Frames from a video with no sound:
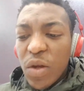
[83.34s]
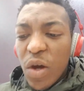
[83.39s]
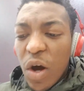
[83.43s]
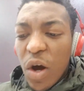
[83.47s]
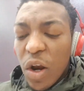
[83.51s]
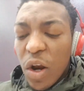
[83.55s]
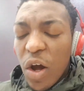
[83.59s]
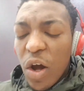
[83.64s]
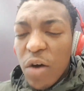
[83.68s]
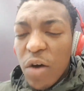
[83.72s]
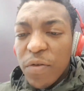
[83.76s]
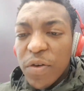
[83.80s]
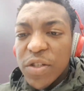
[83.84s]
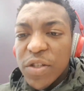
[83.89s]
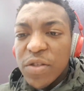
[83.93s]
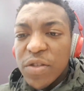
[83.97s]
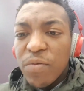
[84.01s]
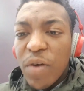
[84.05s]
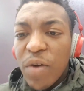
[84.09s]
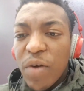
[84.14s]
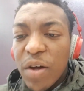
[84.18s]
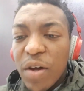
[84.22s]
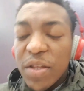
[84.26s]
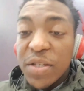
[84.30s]
A lot of us,
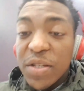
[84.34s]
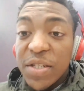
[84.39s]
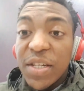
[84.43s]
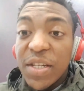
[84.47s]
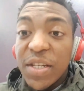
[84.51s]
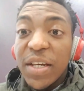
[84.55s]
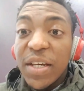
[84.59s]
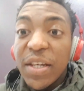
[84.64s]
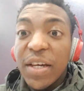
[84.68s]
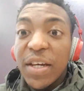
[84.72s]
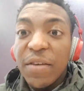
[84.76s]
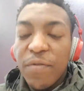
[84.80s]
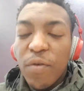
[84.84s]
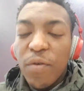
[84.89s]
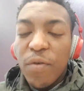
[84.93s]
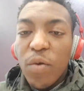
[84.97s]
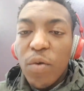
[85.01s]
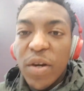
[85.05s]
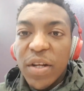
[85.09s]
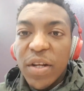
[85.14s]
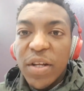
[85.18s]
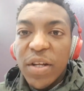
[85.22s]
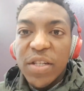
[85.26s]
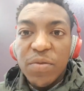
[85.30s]
rather than seeing it for
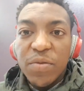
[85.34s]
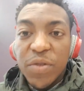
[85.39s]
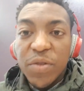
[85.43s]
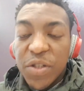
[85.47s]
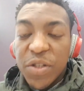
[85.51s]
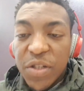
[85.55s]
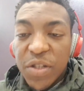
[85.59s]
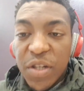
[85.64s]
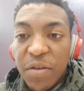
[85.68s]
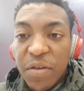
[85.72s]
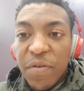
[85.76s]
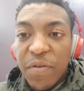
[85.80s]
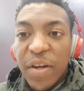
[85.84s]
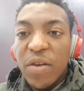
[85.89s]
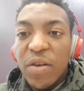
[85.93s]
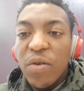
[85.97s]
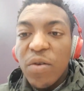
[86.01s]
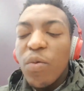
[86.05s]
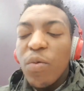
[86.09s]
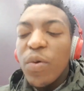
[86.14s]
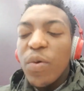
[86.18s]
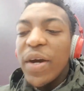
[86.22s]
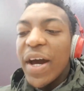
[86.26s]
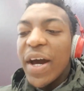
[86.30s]
what it is, which is just an event,
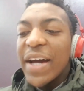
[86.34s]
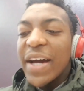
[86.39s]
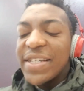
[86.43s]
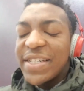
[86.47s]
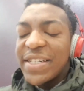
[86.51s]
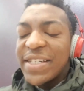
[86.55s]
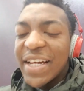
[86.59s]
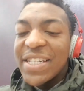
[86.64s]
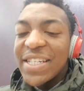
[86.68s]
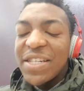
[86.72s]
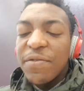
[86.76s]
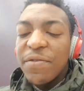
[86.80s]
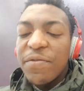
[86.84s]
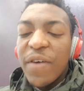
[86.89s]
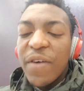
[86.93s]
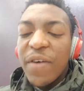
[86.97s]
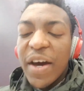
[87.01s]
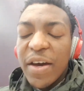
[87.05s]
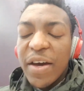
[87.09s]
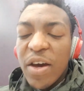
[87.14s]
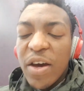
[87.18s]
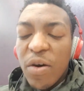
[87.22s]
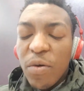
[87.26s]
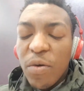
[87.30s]
we
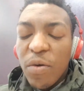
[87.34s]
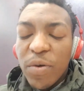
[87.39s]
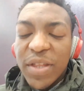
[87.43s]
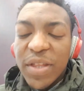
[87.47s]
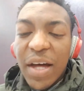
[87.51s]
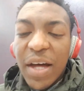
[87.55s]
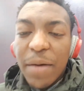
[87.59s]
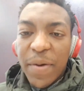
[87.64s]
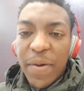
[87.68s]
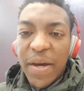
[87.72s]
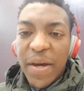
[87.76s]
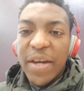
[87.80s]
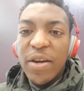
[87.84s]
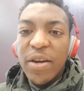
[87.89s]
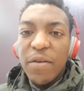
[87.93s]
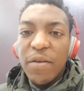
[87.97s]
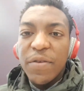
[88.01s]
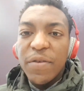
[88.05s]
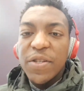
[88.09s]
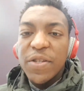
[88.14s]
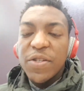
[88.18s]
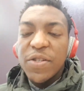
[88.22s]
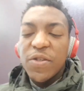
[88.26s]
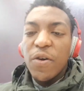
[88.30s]
identify with that pain
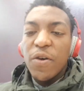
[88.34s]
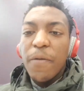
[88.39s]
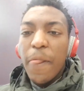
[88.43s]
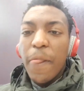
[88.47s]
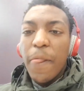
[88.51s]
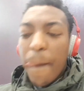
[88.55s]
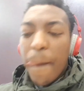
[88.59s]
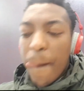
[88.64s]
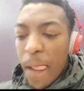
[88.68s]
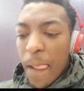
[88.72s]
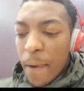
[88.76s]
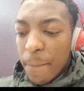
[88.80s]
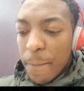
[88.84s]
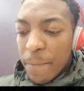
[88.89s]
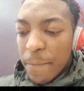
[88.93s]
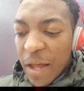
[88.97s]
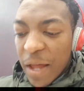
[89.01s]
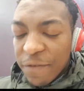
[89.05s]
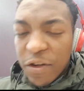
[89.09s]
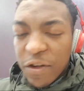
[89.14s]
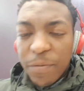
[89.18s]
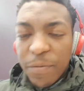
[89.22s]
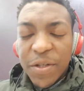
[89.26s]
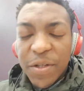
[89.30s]
of it. So
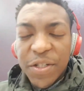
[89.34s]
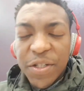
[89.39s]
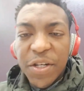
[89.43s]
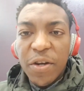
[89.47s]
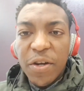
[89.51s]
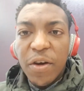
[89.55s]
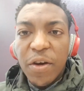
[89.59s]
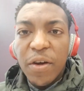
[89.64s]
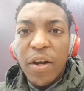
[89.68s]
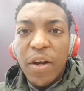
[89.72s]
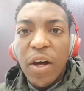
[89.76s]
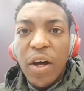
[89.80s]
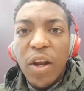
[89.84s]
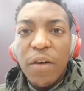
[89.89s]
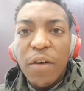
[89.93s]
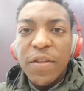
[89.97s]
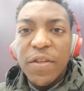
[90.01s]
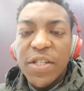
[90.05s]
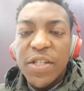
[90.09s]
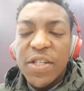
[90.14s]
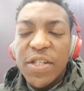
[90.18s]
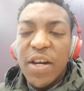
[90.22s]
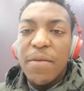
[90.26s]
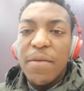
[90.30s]
after you've been cheated on, a lot of
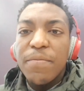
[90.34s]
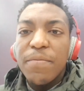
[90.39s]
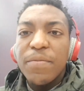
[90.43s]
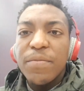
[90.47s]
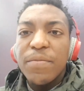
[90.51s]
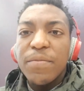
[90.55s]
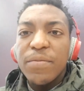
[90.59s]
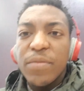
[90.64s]
the time,